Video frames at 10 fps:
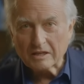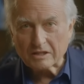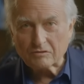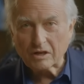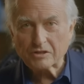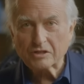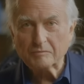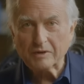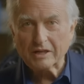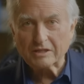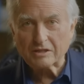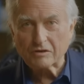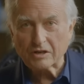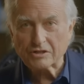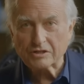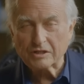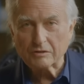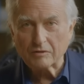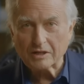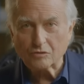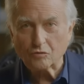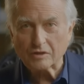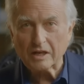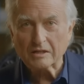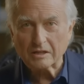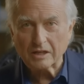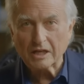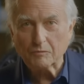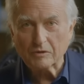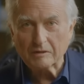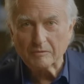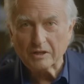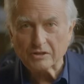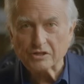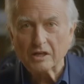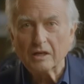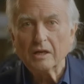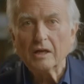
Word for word: instruction by instruction in the right order and a cake will emerge.